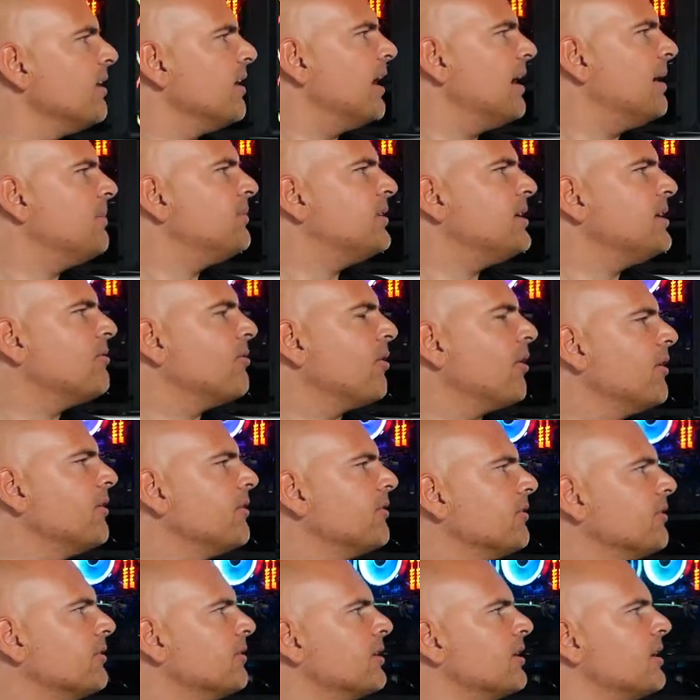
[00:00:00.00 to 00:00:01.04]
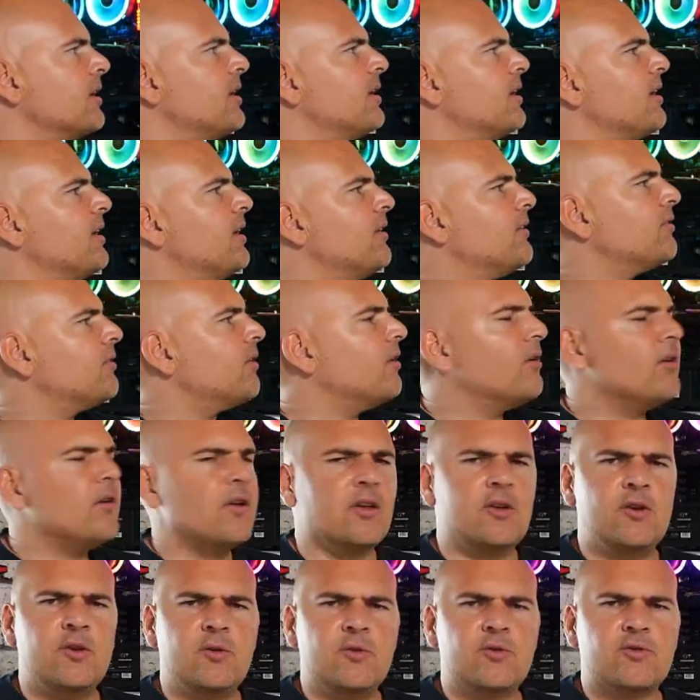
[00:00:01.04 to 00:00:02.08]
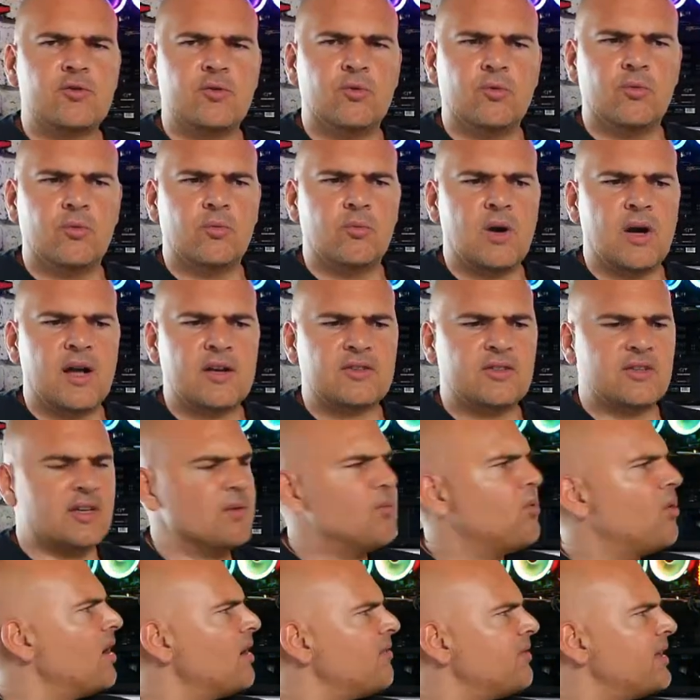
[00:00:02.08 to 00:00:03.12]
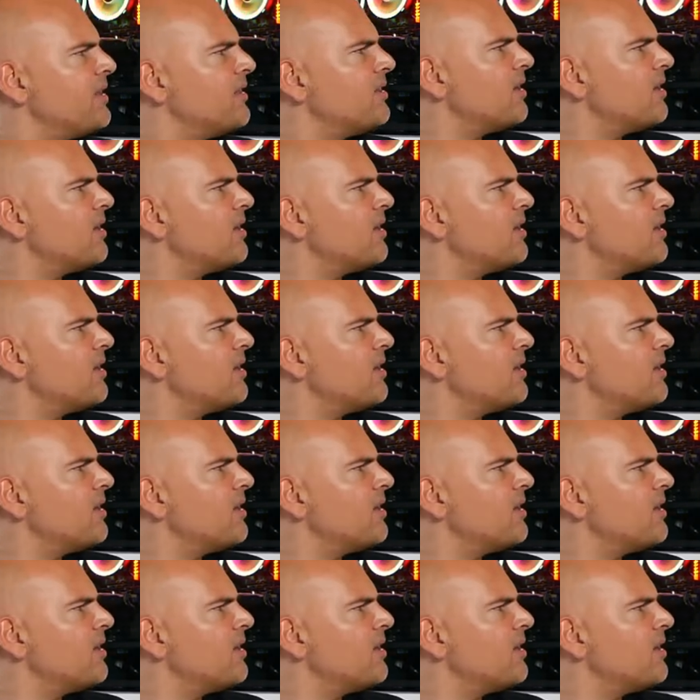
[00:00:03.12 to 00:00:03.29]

AMD Ryzen. It's unusual, actually. Why have they